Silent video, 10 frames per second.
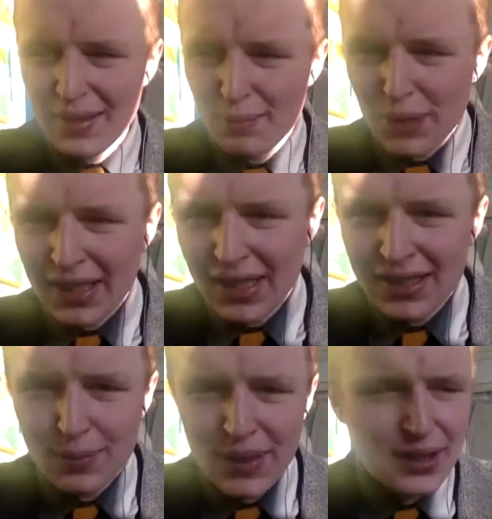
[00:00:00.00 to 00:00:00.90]
kind of
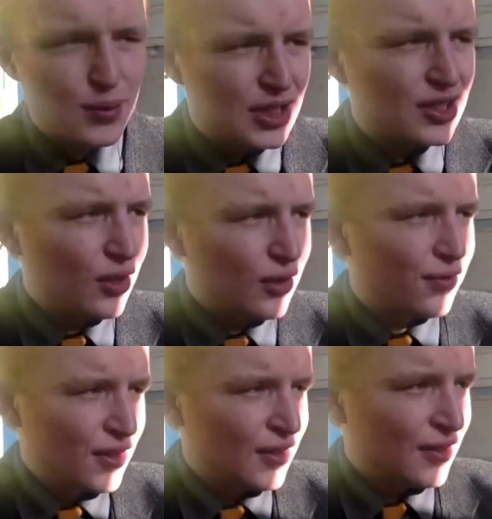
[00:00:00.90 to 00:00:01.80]
space, which is good
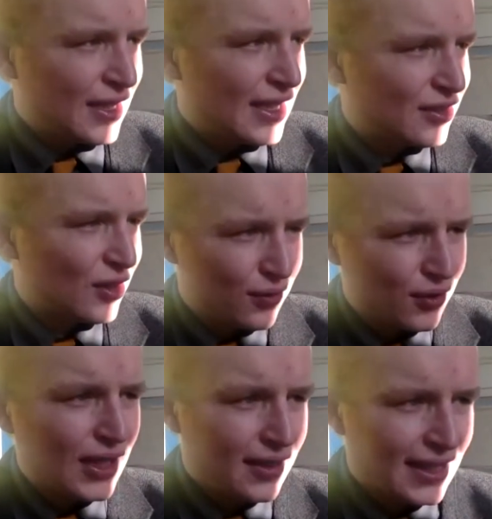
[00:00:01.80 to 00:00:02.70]
for
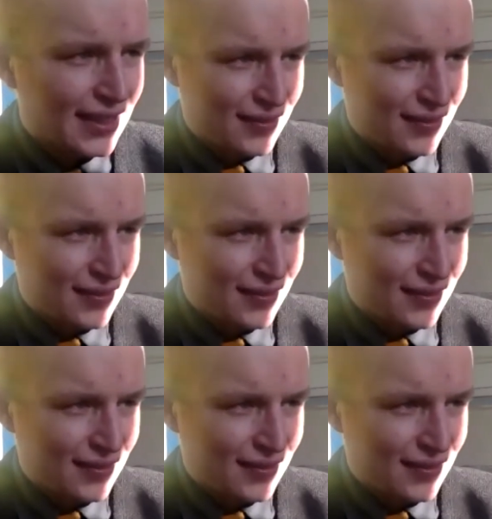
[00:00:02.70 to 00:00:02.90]
like